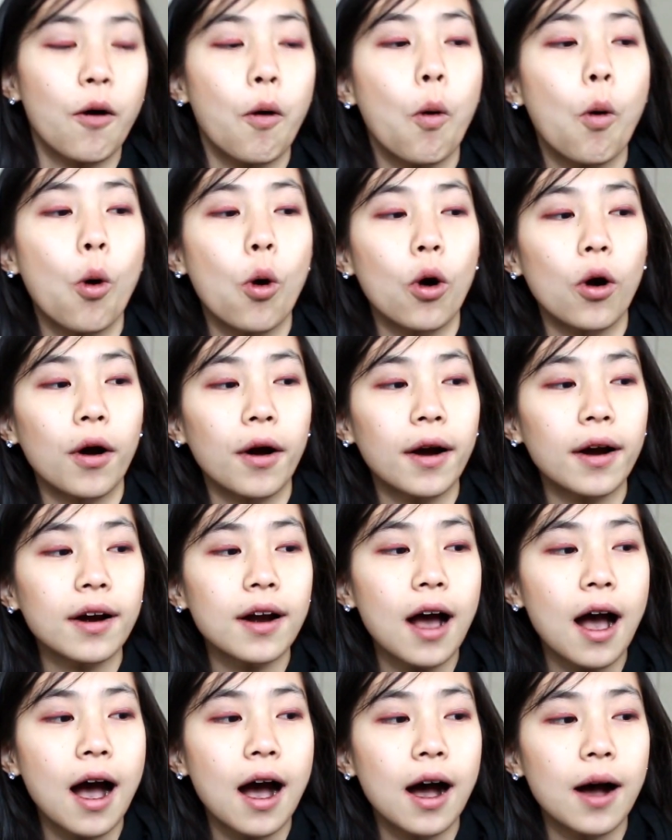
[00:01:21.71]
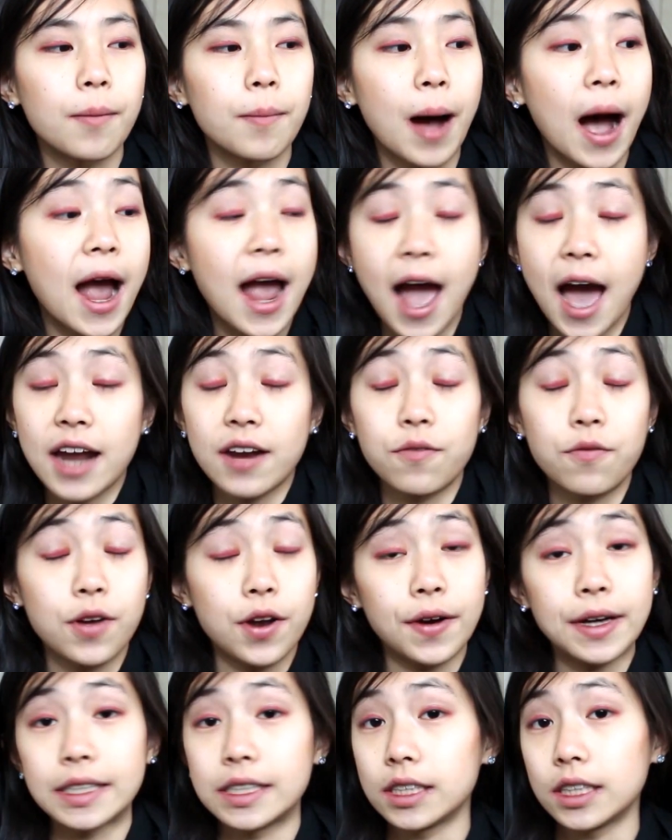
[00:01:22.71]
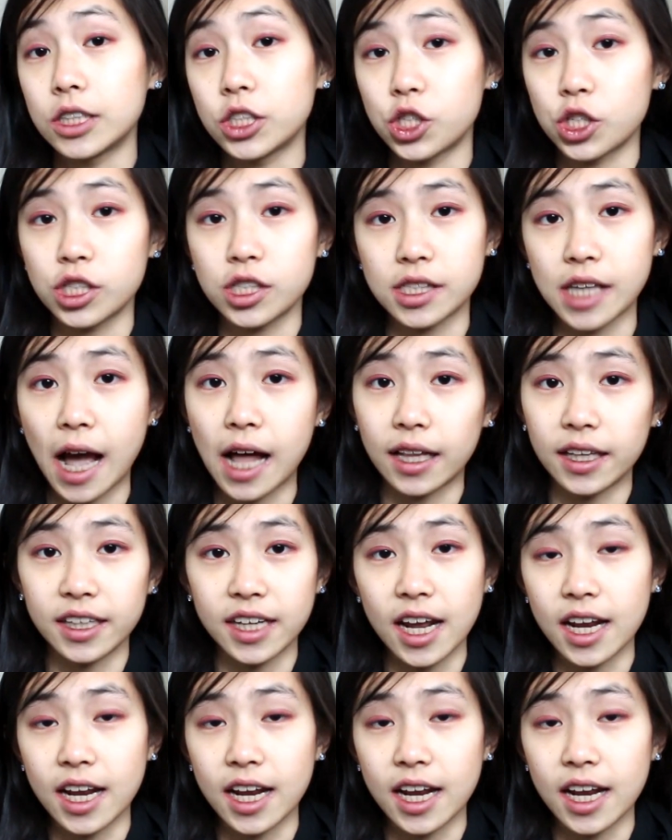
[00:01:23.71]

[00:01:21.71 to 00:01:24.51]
or I had a very delicious salad